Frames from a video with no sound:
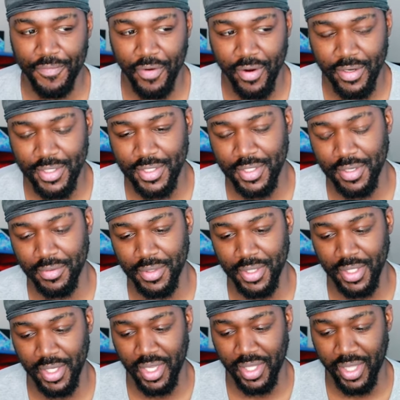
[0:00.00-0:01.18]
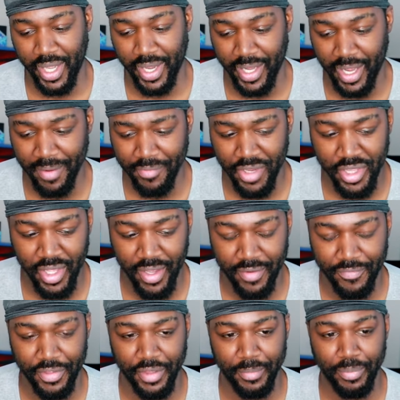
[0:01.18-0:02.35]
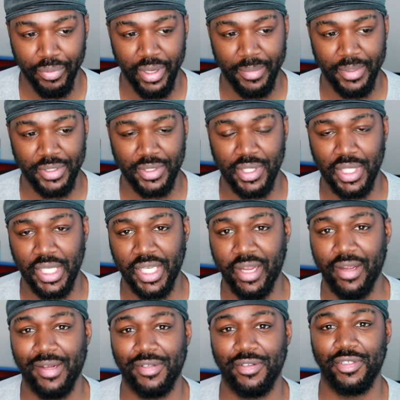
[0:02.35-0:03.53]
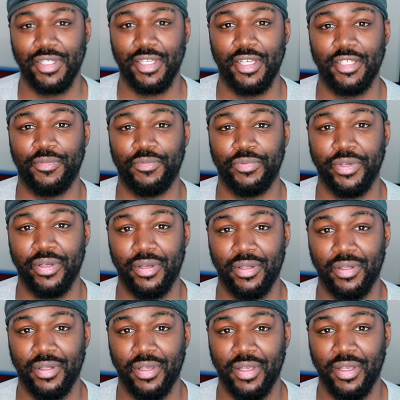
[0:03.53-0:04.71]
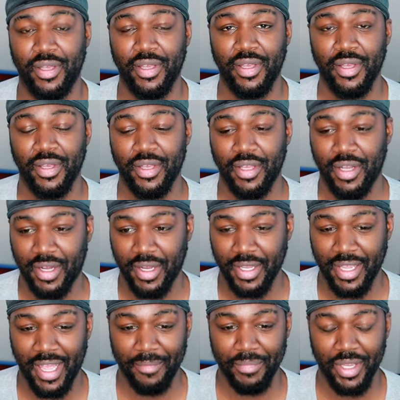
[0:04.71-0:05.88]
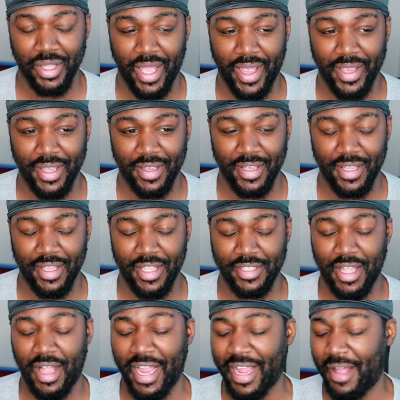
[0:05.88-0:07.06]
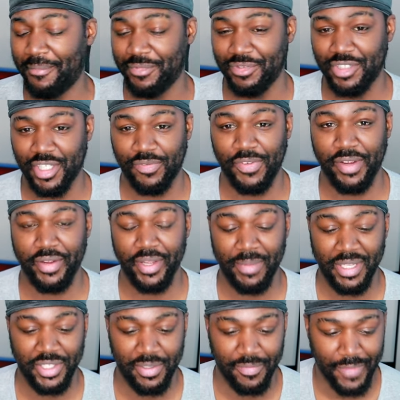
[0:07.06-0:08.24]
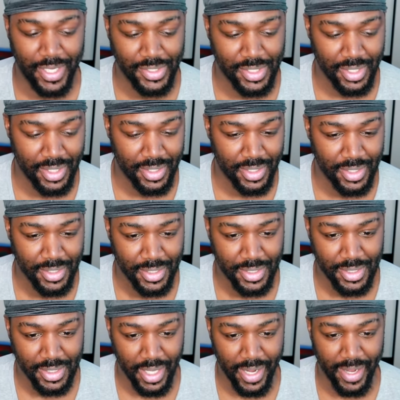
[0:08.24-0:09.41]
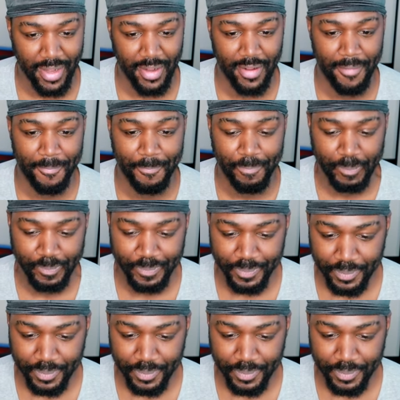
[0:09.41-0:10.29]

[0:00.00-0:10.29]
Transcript: far so good. Like everything from the premise to the characters is really uh, got me like, it, like I'm just very much invested in this. Like um,